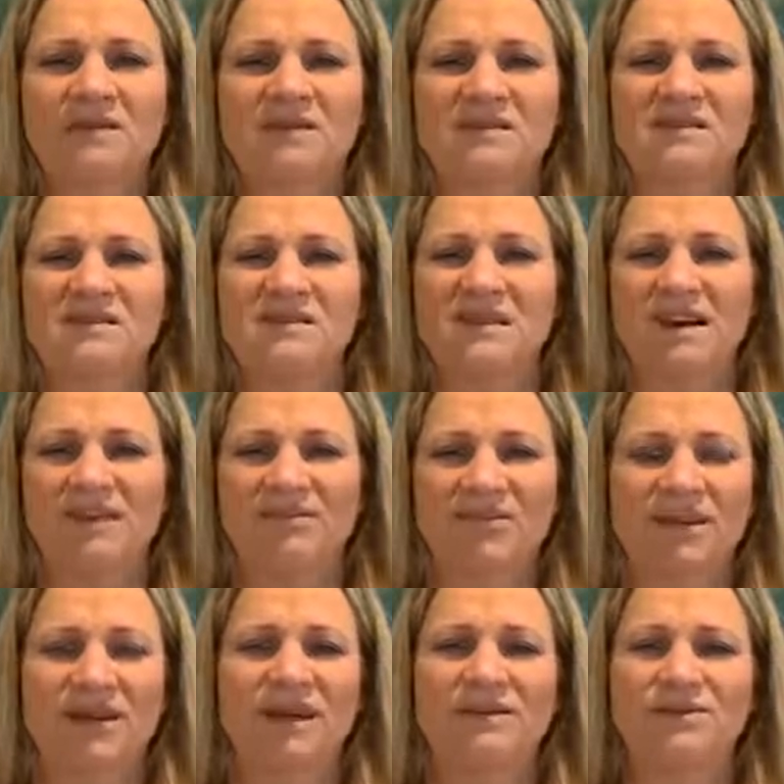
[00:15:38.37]
stuff
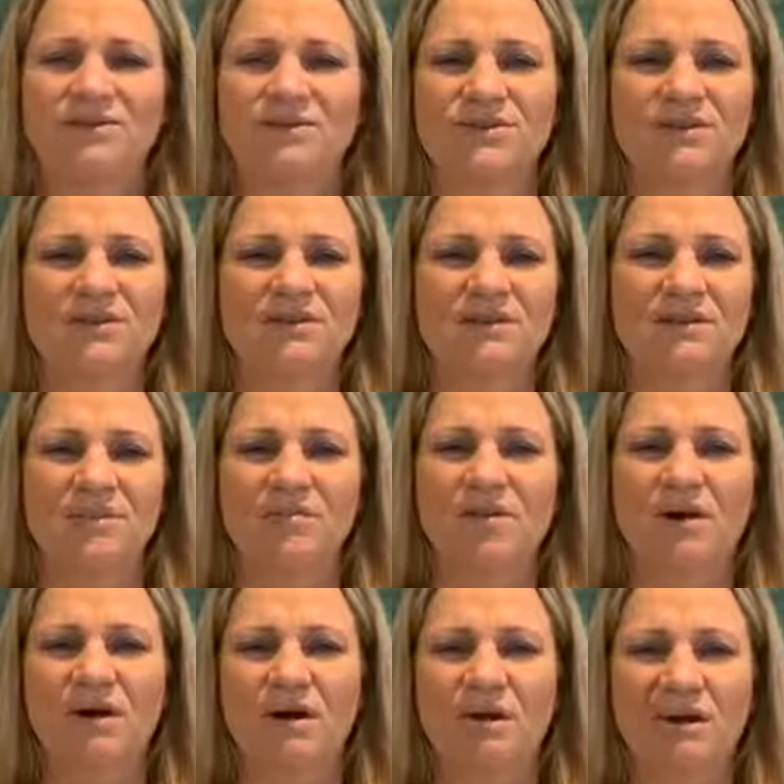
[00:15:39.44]
that enters into the
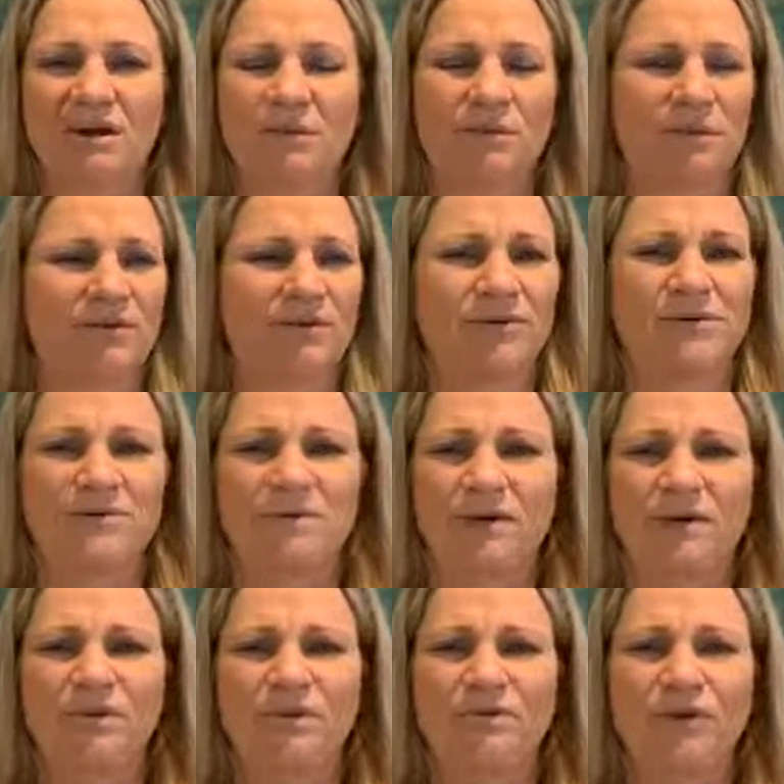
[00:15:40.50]
body, whether it's
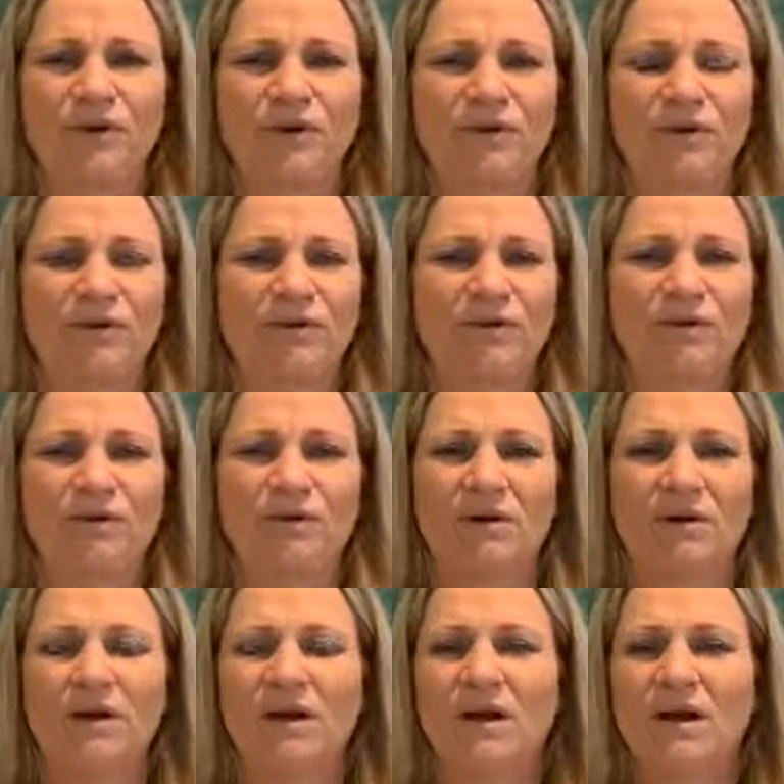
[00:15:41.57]
by food
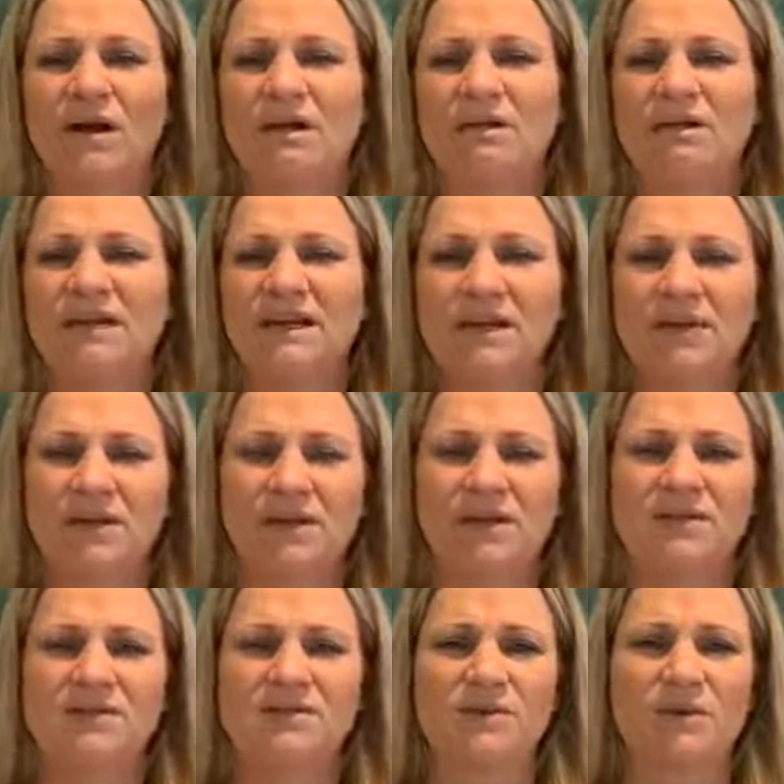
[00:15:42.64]
or
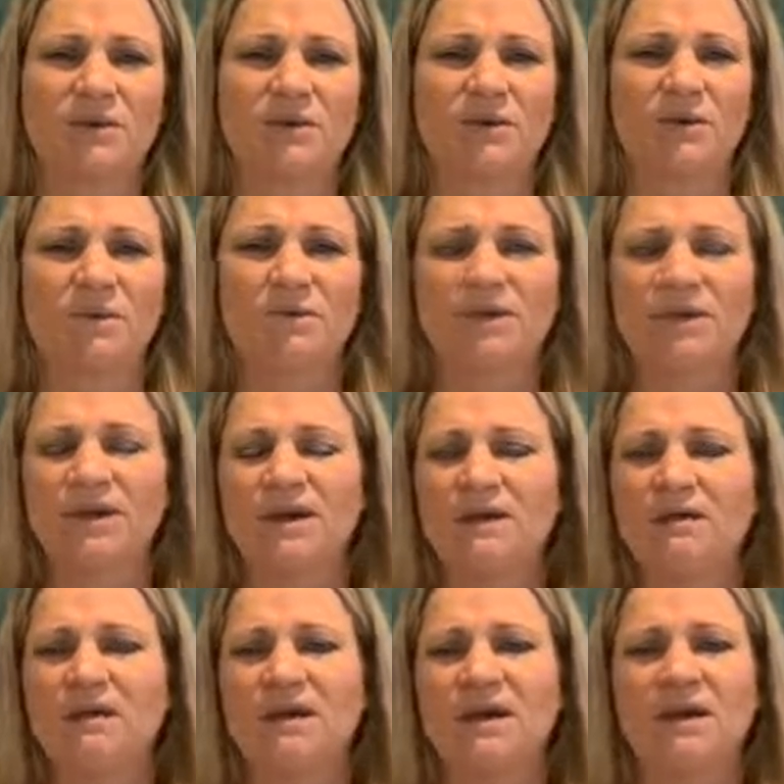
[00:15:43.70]
liquids or
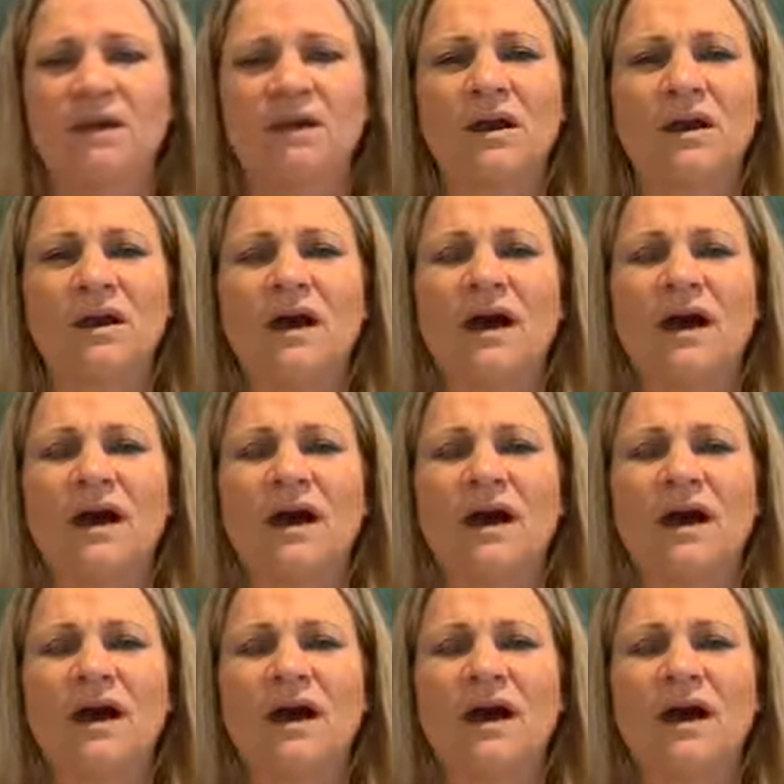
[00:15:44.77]
breathing,